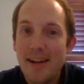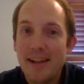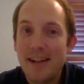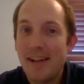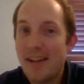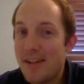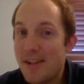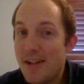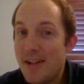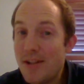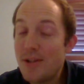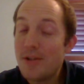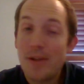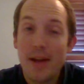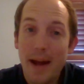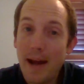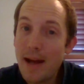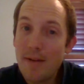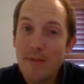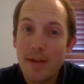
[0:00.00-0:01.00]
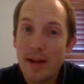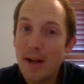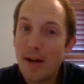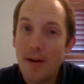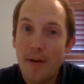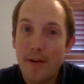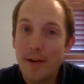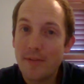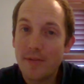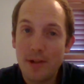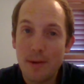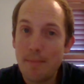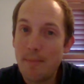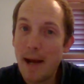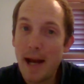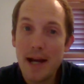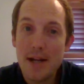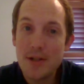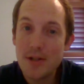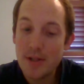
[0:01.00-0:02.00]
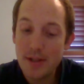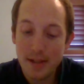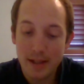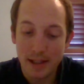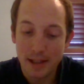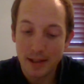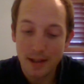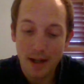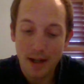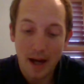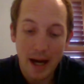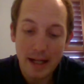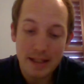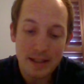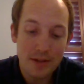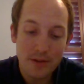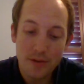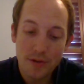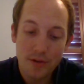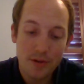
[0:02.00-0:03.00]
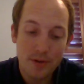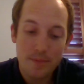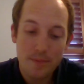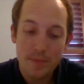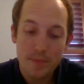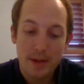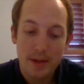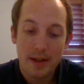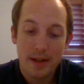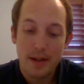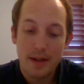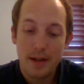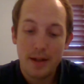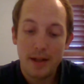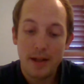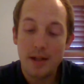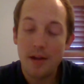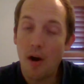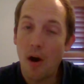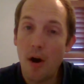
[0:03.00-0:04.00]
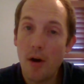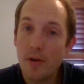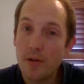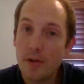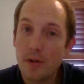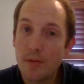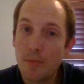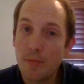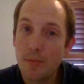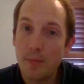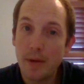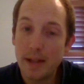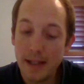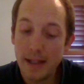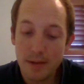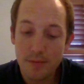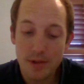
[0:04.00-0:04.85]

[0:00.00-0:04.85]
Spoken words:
continued to have that heart of compassion and kindness. He honored what he had